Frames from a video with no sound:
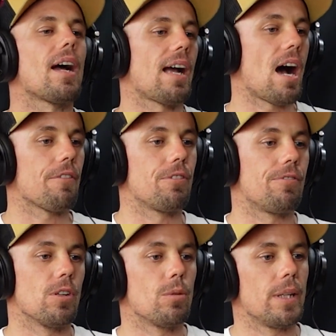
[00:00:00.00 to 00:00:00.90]
like after
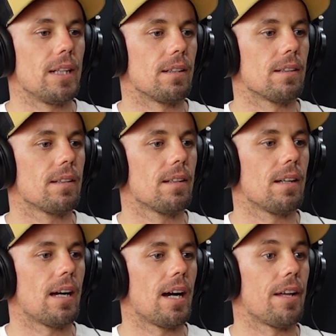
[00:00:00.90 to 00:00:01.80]
filming
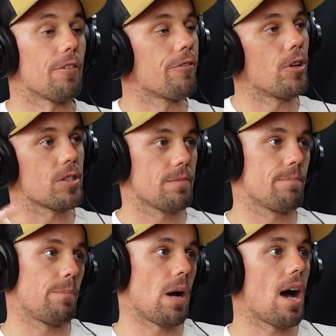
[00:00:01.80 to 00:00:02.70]
uh, the first
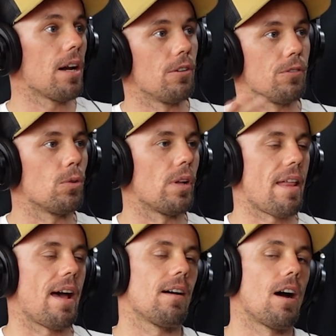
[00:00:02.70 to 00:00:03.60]
part of all of that,